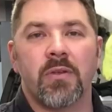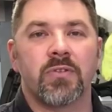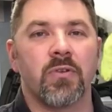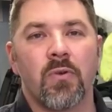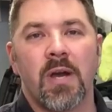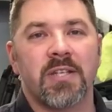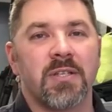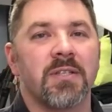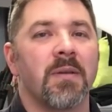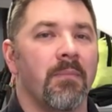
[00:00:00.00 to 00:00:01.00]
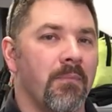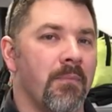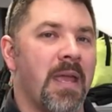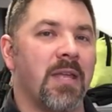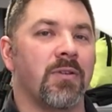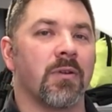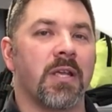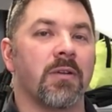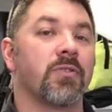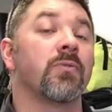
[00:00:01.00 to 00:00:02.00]
those two questions, making your
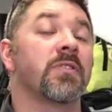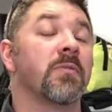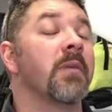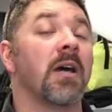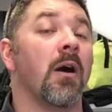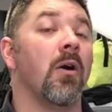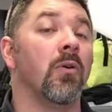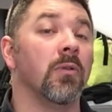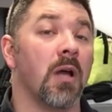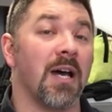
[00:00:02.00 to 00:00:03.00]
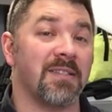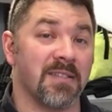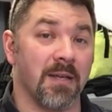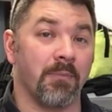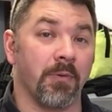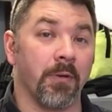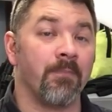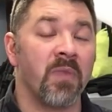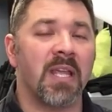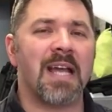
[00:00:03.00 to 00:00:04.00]
gear choice will be a whole lot simpler.
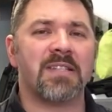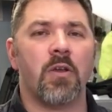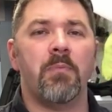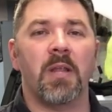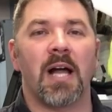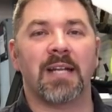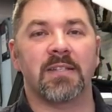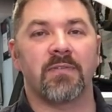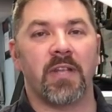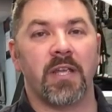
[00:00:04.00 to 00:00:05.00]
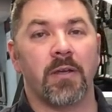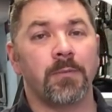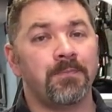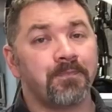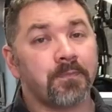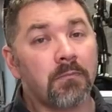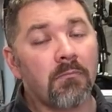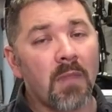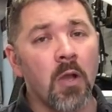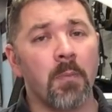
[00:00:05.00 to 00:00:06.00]
Guys, I hope you liked this video.
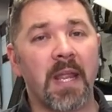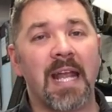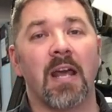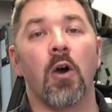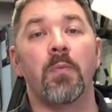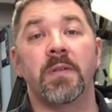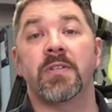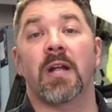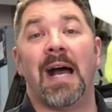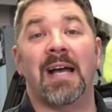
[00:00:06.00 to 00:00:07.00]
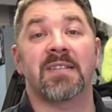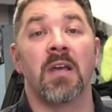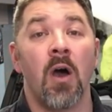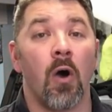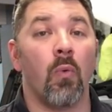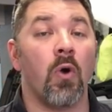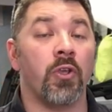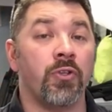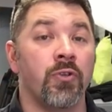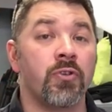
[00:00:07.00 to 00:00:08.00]
Hope it kind of opens your eyes on
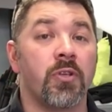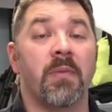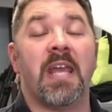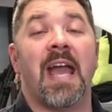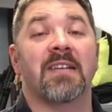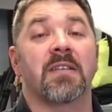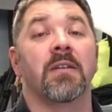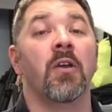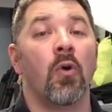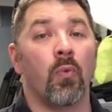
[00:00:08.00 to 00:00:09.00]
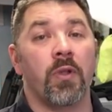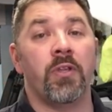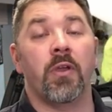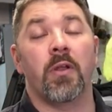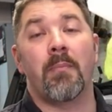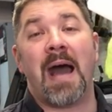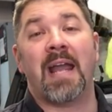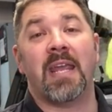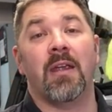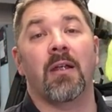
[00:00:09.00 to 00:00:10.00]
what you should be asking when you go to
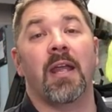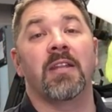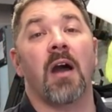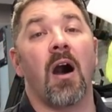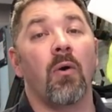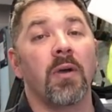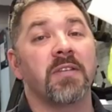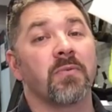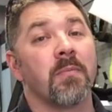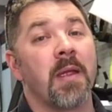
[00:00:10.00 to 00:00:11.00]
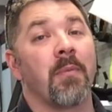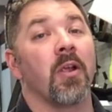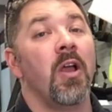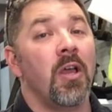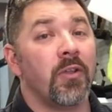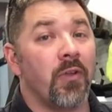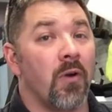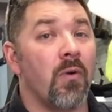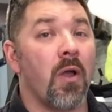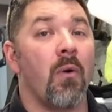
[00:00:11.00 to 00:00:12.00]
buy gear. And always remember,
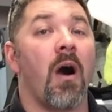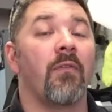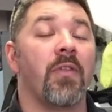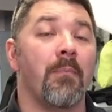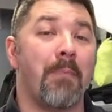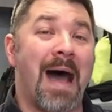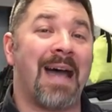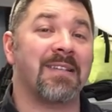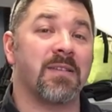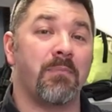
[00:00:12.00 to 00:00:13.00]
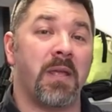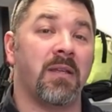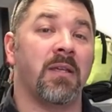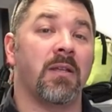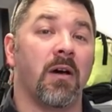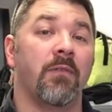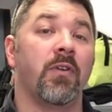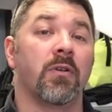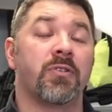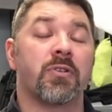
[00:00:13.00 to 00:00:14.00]
don't go off the biased opinion of
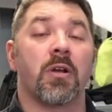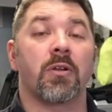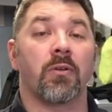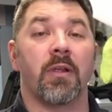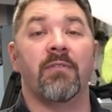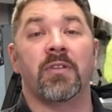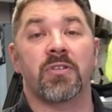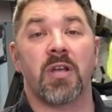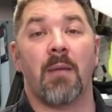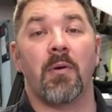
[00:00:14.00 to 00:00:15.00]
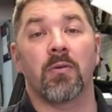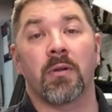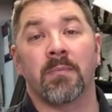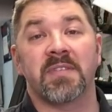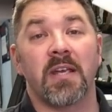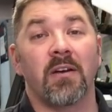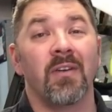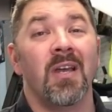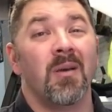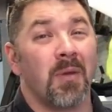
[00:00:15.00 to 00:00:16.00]
your instructor or even the shop owner
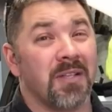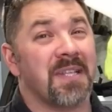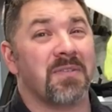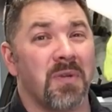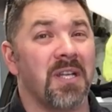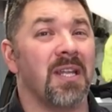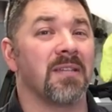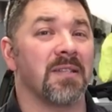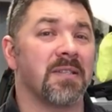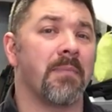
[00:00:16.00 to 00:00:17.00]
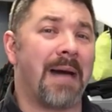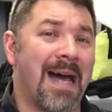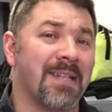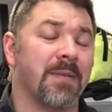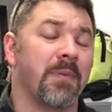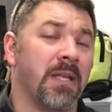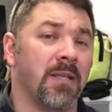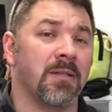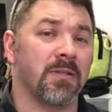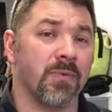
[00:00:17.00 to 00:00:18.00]
himself, because that's what it is. It's a biased
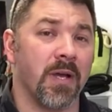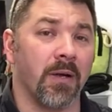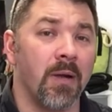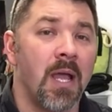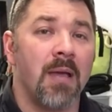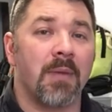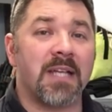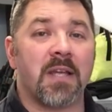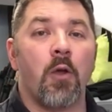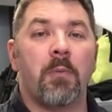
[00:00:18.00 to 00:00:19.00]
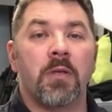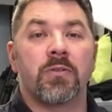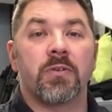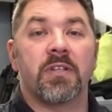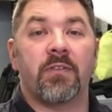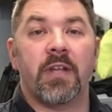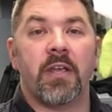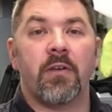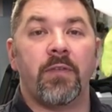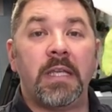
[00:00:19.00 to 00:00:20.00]
opinion as well. But guys, I hope you enjoyed this
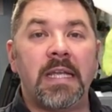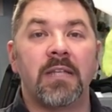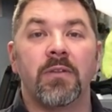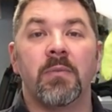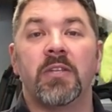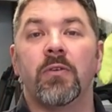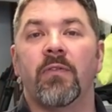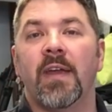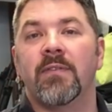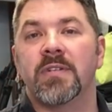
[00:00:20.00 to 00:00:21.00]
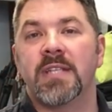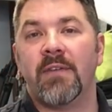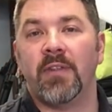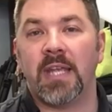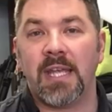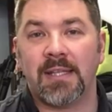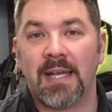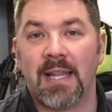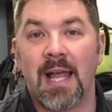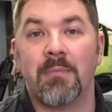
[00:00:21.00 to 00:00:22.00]
video. If you did, do me two favors. Definitely hit
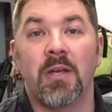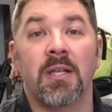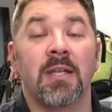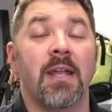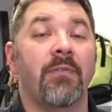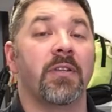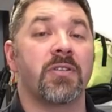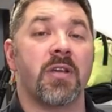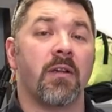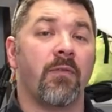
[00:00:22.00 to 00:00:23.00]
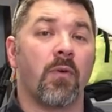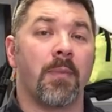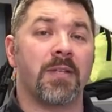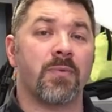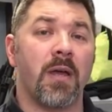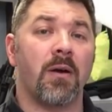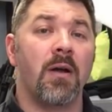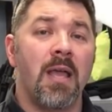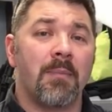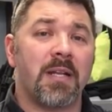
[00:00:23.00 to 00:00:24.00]
that like button and definitely share it for me as
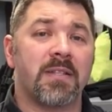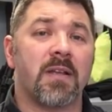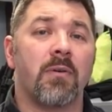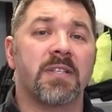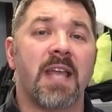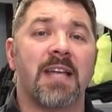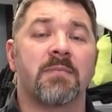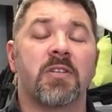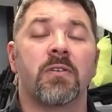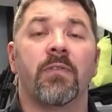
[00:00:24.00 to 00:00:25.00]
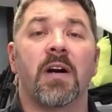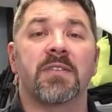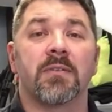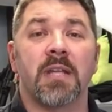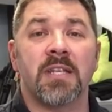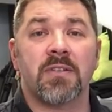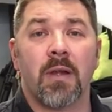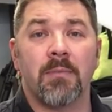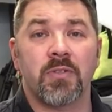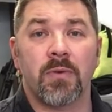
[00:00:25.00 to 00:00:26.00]
well. But as always, guys, make sure you follow us on
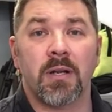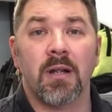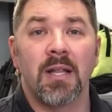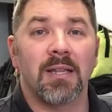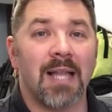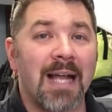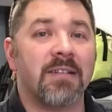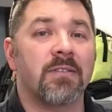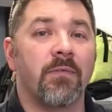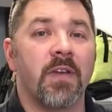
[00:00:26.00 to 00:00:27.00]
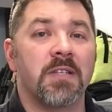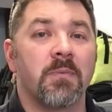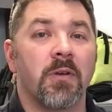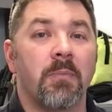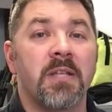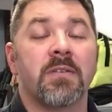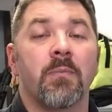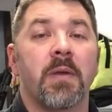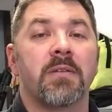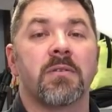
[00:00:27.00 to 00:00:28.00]
Instagram and Twitter. Like us on Facebook. Pin us
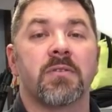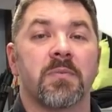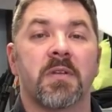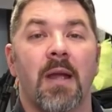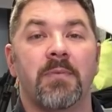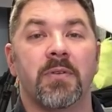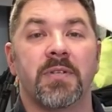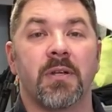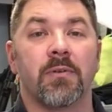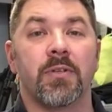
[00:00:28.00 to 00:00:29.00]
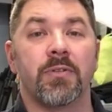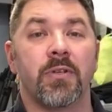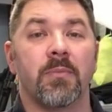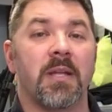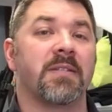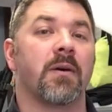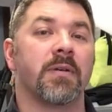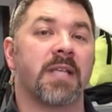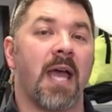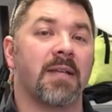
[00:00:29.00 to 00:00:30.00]
on Pinterest. Subscribe to us here on YouTube. And as
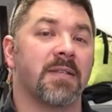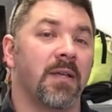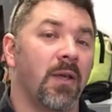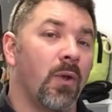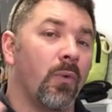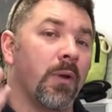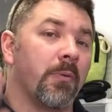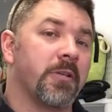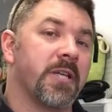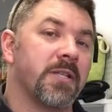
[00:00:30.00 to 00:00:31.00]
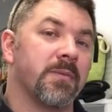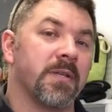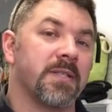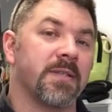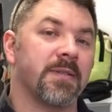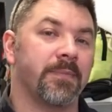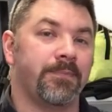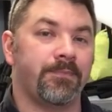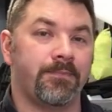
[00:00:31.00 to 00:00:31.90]
always, guys, we appreciate your business.